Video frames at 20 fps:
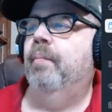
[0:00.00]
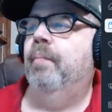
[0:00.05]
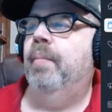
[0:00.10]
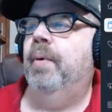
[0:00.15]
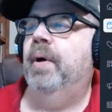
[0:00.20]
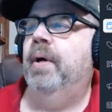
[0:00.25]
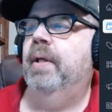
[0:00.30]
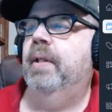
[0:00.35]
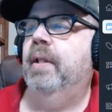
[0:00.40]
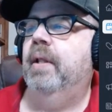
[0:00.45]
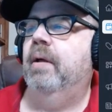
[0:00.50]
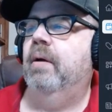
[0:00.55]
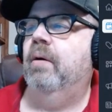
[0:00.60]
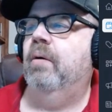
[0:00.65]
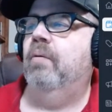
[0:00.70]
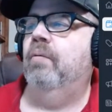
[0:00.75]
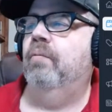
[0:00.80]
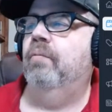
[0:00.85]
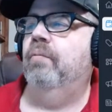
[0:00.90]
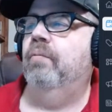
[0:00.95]
But
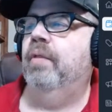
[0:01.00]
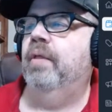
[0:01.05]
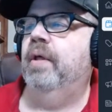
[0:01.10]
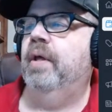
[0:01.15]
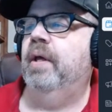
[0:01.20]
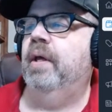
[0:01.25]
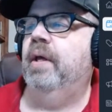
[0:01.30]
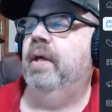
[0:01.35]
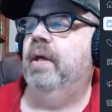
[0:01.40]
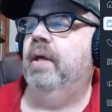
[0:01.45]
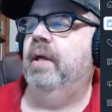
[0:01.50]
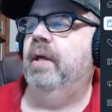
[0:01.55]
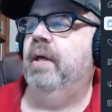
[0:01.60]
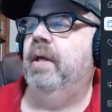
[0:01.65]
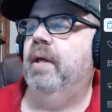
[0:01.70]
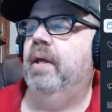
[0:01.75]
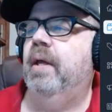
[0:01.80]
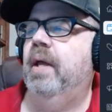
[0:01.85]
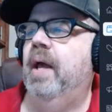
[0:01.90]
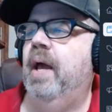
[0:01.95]
on
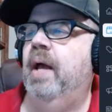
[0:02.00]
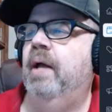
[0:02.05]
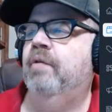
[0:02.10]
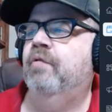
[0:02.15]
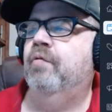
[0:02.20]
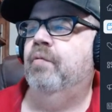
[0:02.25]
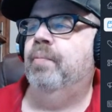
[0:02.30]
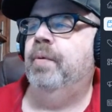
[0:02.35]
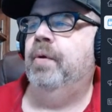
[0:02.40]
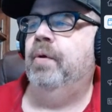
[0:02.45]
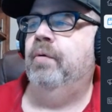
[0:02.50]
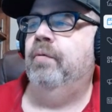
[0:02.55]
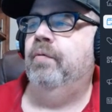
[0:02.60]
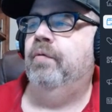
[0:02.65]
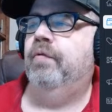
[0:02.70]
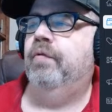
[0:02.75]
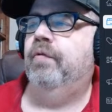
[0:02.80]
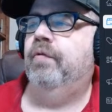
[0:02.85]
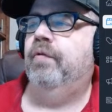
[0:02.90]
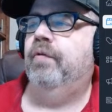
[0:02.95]
the
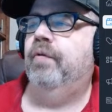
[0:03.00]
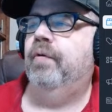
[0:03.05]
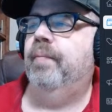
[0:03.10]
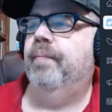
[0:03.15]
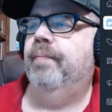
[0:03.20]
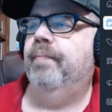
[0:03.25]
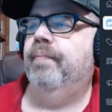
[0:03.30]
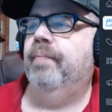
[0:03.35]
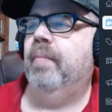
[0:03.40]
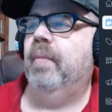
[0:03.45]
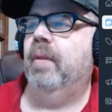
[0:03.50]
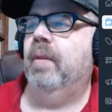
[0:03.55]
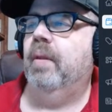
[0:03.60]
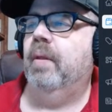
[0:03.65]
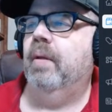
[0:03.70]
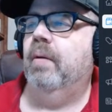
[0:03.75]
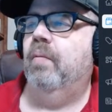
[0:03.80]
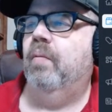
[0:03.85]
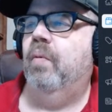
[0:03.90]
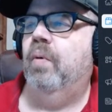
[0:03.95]
attributes,
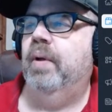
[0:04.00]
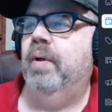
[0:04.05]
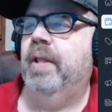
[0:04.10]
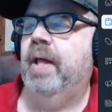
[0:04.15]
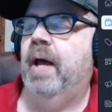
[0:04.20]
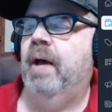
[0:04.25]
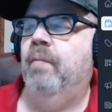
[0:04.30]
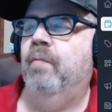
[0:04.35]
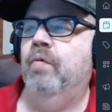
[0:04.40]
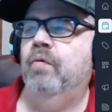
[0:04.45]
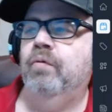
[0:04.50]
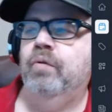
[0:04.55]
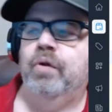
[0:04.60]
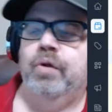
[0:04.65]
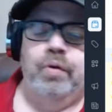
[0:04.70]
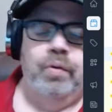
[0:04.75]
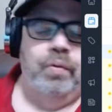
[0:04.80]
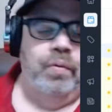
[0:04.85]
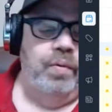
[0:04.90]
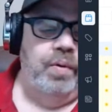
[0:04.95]
what I will
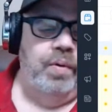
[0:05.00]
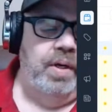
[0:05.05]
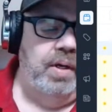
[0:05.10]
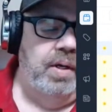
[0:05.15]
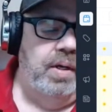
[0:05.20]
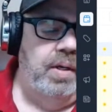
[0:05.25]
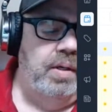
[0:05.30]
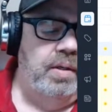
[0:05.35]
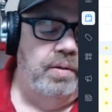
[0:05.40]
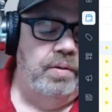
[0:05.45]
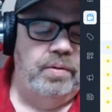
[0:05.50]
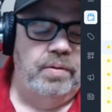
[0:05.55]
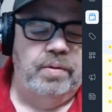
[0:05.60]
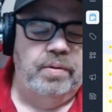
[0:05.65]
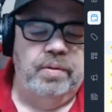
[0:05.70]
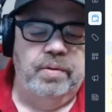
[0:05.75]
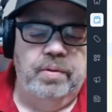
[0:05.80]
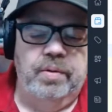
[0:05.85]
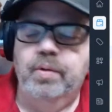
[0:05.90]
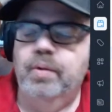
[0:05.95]
do
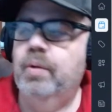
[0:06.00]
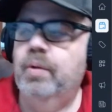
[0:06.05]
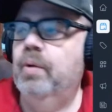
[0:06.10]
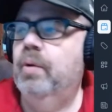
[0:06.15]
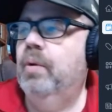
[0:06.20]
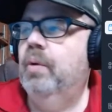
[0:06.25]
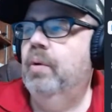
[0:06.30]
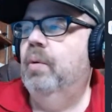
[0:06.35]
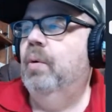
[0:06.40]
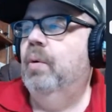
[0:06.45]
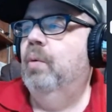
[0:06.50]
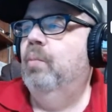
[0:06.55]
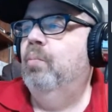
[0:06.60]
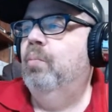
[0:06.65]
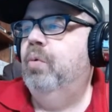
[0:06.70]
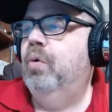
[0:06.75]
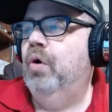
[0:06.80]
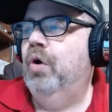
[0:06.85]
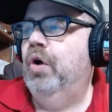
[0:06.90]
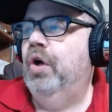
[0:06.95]
is
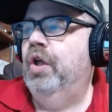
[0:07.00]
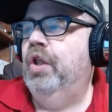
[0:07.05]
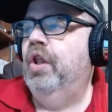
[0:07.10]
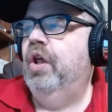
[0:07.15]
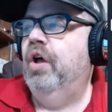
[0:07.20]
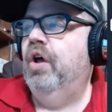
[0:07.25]
put